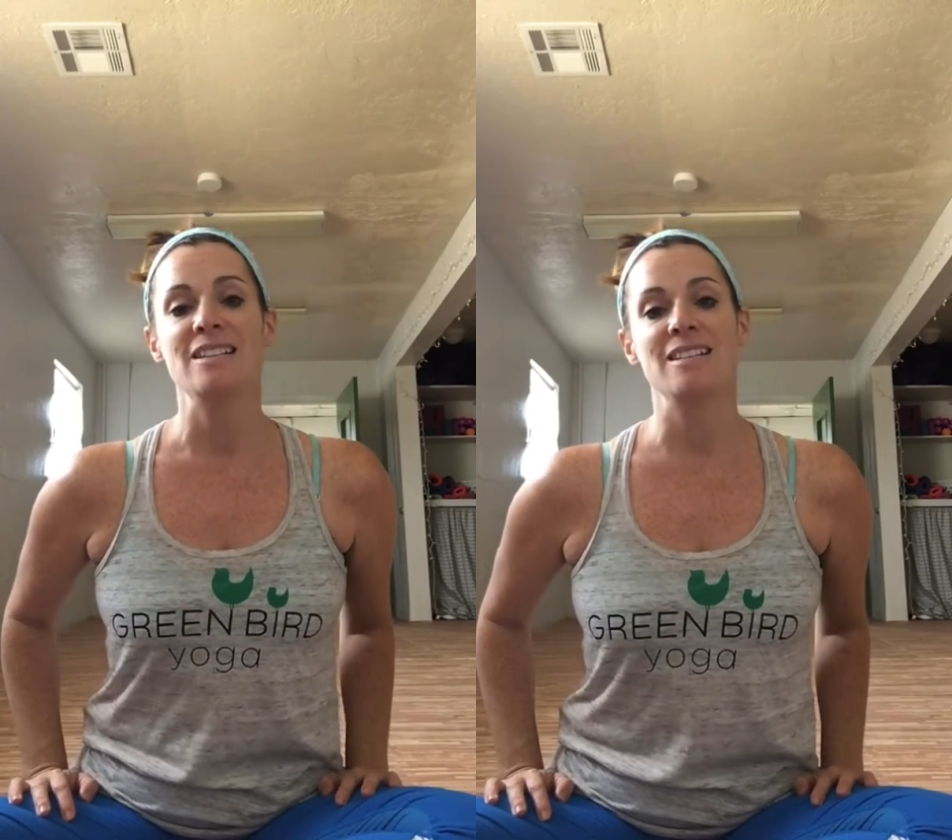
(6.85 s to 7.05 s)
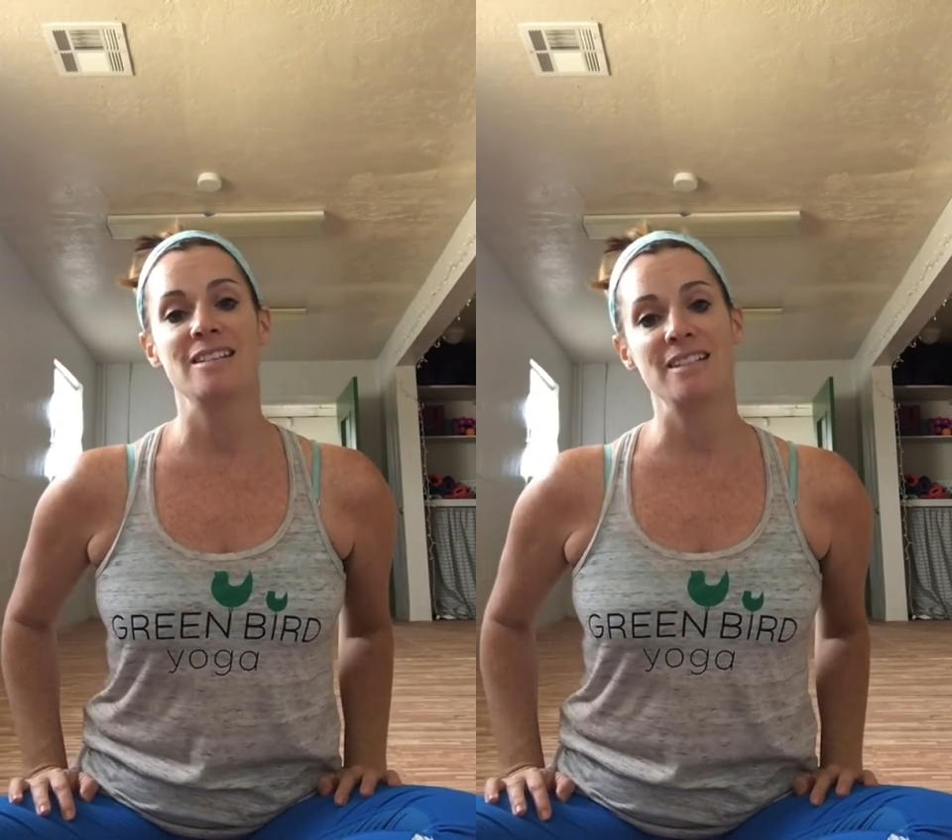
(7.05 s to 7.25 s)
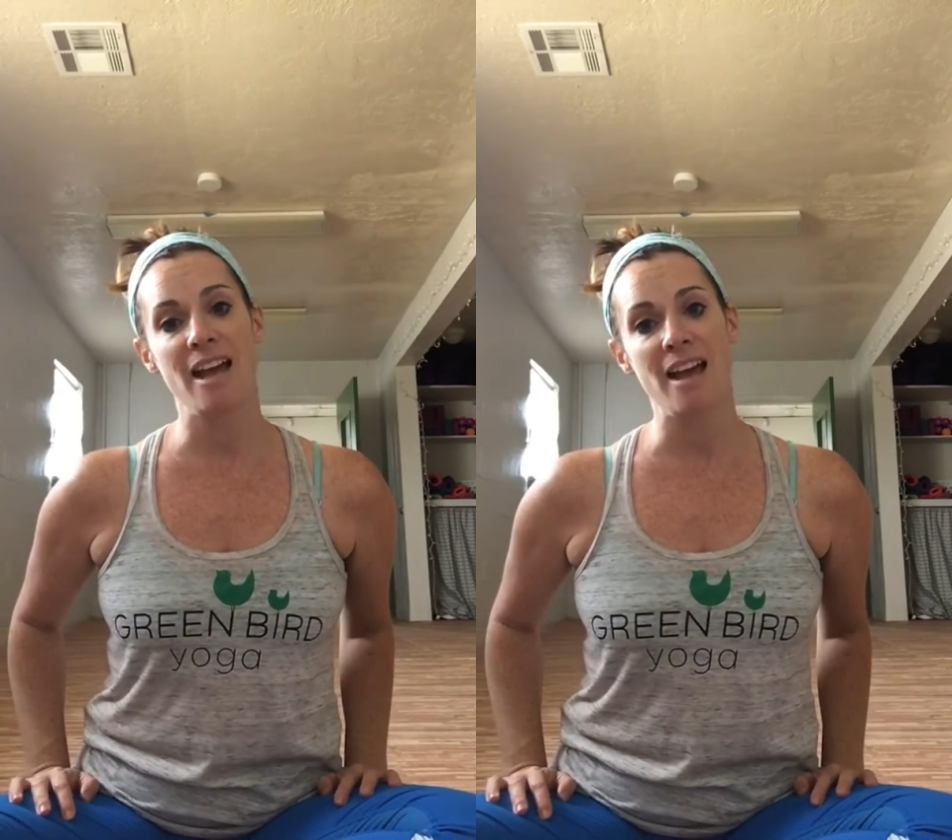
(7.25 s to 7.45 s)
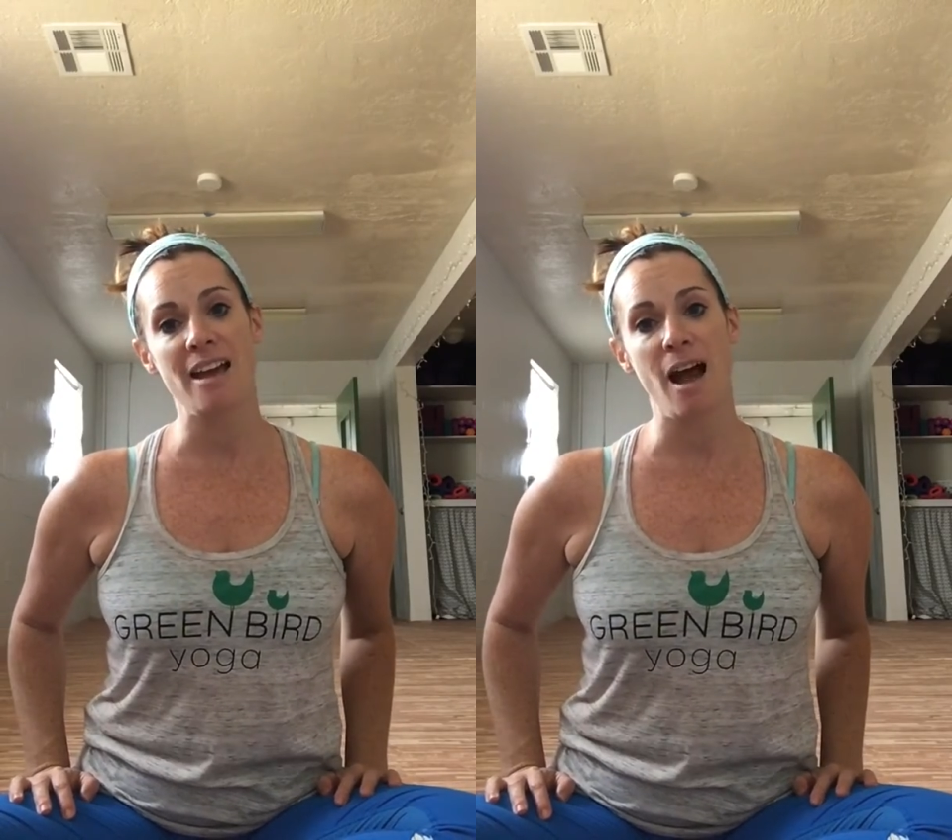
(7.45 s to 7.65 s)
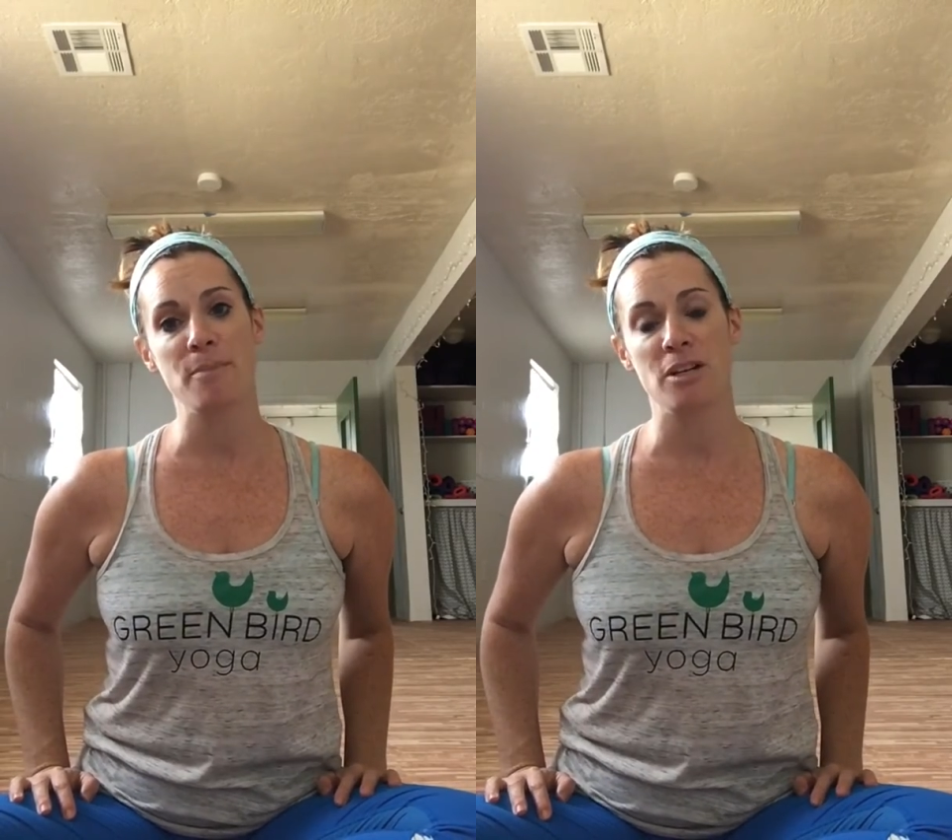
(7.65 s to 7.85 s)
Today
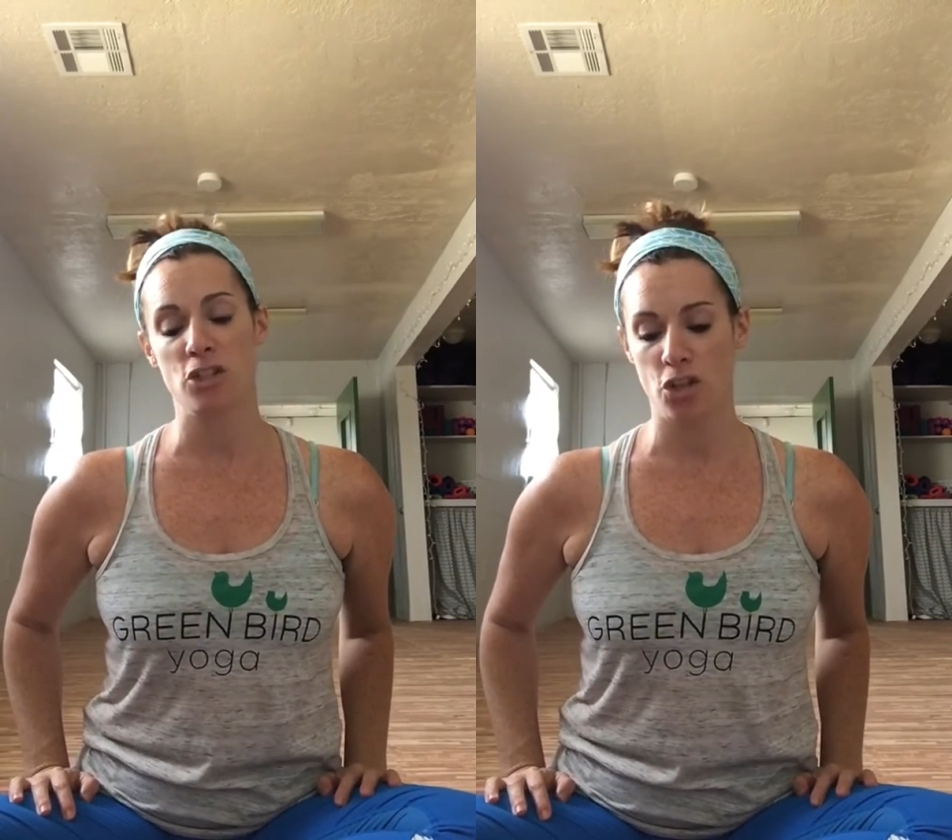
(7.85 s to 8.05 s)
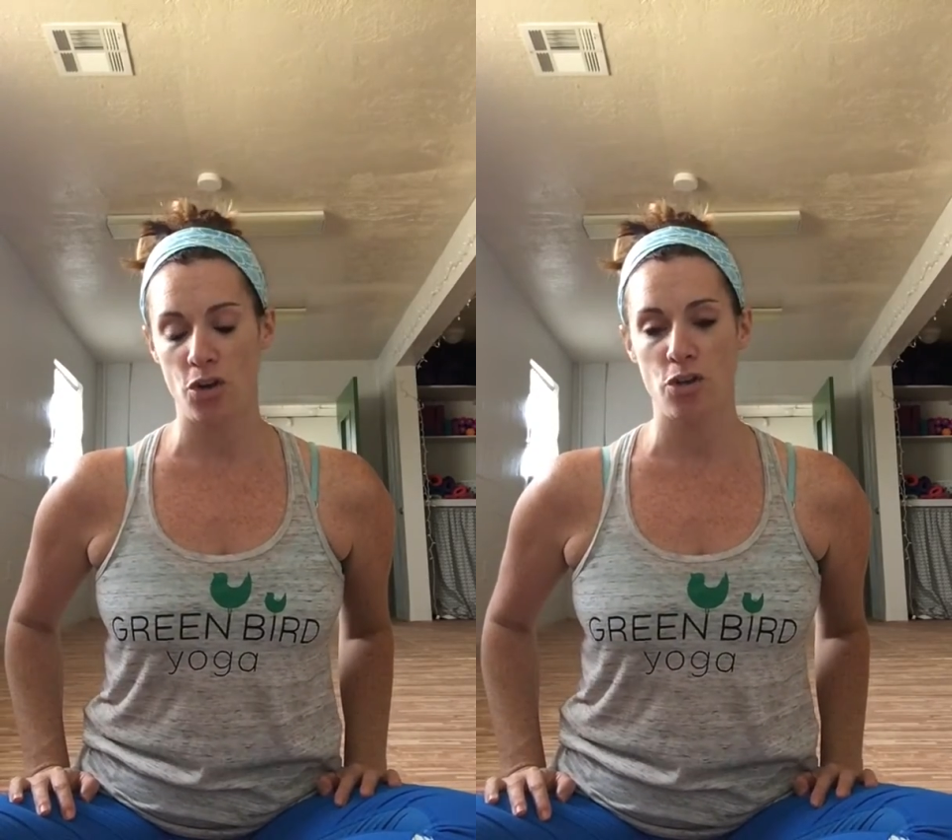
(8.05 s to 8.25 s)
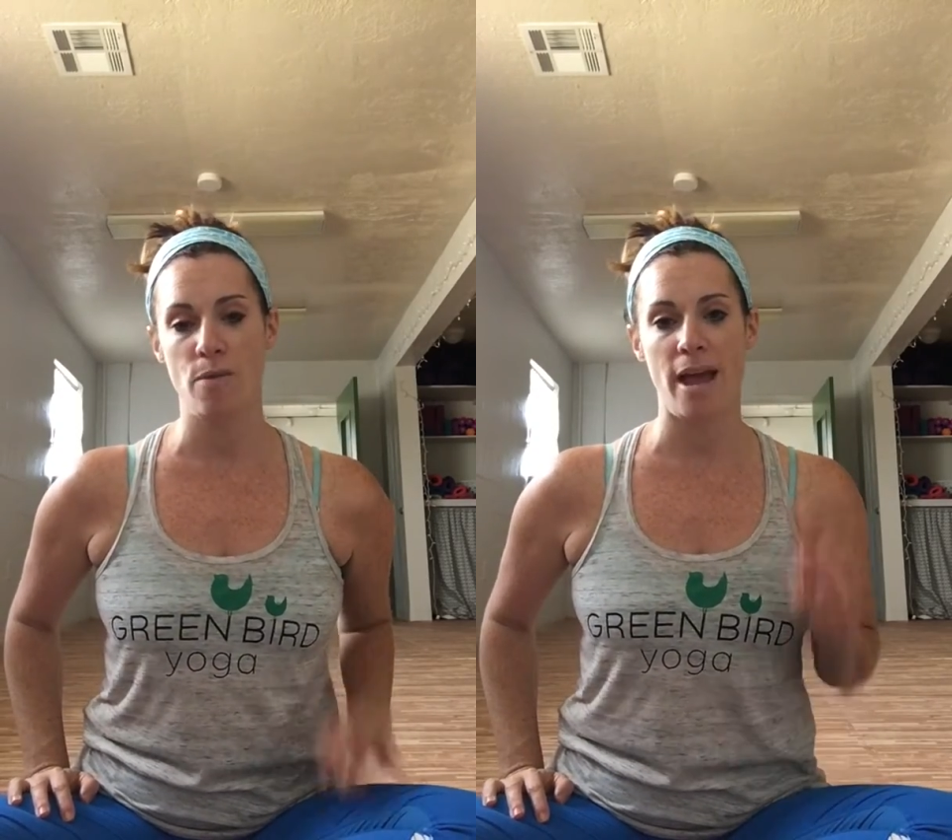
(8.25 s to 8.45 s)
I'm going to show you